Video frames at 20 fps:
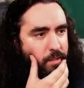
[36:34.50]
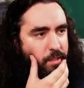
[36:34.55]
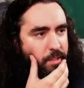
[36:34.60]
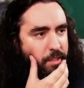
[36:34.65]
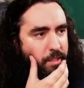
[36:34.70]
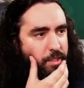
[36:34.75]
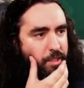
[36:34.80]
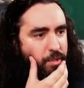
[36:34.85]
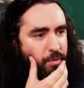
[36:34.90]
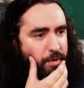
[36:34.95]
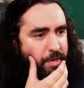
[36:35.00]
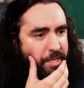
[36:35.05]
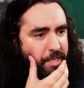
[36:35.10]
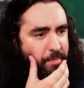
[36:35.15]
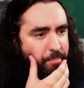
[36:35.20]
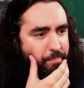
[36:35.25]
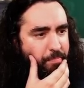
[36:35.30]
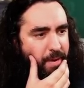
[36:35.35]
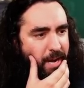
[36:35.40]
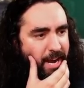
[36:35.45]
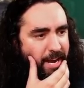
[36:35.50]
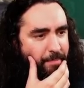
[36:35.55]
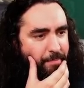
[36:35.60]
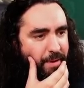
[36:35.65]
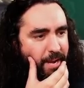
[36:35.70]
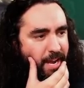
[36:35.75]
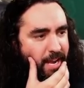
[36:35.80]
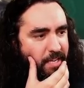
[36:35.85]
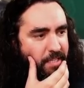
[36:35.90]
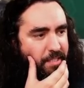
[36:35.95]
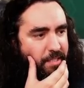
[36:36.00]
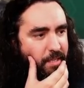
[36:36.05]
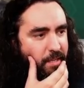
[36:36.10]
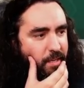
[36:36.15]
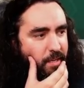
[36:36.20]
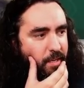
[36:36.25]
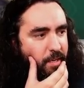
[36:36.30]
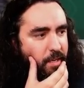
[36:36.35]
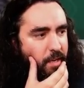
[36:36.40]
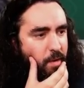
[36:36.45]
Security bypass.
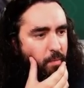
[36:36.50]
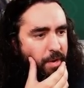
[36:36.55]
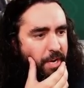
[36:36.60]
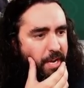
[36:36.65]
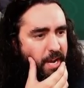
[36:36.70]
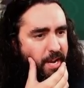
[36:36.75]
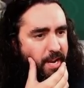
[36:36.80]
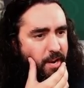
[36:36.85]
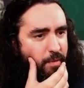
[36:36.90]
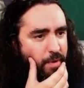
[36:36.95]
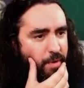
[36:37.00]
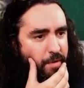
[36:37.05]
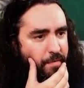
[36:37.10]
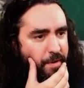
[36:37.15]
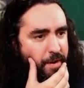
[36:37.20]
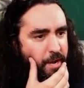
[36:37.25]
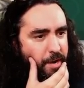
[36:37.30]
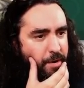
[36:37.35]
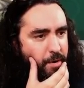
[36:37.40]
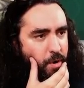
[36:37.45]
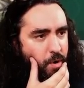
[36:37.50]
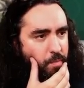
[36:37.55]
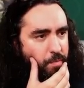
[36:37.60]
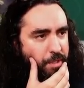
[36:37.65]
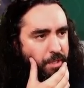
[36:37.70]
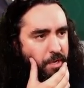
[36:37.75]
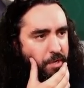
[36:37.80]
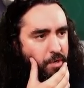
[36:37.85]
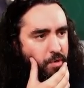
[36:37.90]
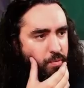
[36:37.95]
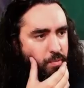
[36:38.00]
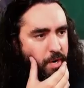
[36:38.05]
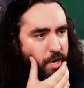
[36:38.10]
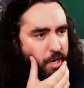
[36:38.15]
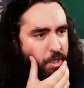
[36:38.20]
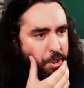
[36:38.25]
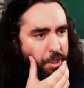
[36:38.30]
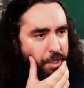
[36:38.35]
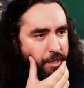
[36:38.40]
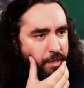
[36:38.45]
Yeah, we can get rid of another Homestead
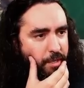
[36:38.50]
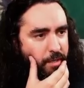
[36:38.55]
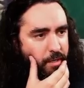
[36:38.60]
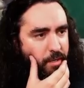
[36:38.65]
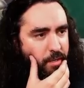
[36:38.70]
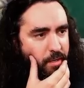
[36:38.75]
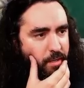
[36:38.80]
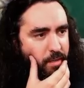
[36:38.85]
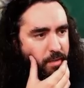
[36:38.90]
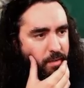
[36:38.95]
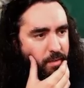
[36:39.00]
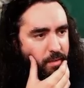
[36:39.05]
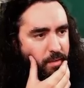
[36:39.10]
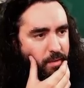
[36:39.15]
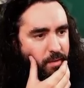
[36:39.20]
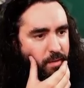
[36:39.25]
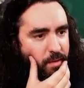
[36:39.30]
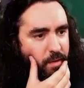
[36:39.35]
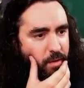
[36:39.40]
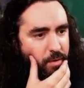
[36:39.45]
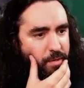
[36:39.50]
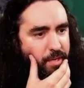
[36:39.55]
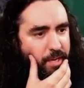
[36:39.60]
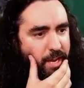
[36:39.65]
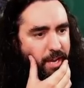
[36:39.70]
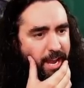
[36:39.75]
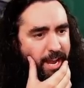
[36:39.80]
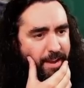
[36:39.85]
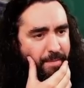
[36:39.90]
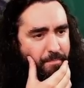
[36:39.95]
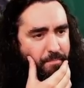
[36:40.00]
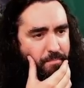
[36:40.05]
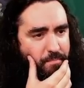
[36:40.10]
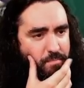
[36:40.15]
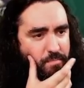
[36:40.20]
Courage here. Okay.